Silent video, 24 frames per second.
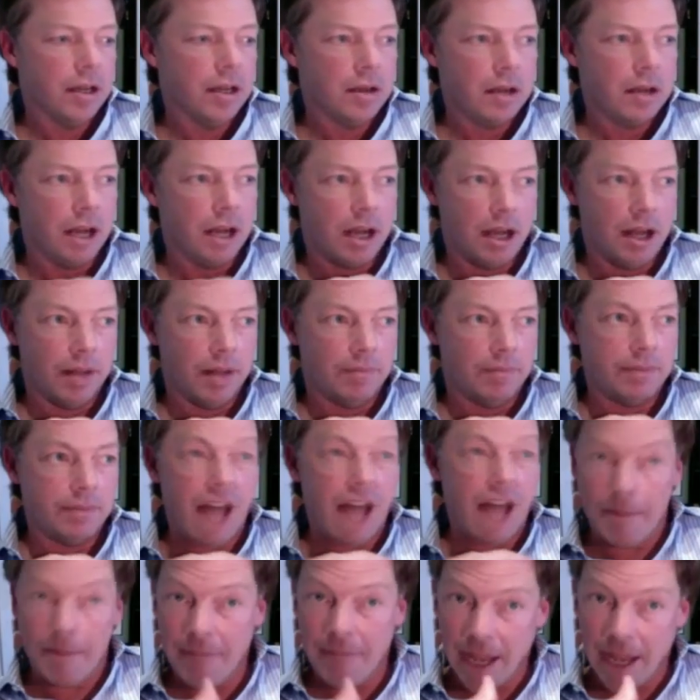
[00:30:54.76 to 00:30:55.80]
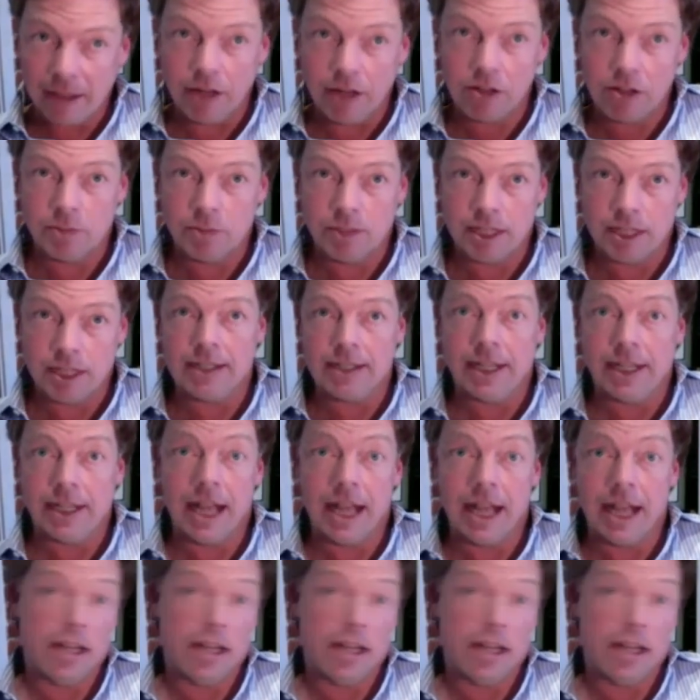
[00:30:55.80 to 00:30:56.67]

um, not make those mistakes again.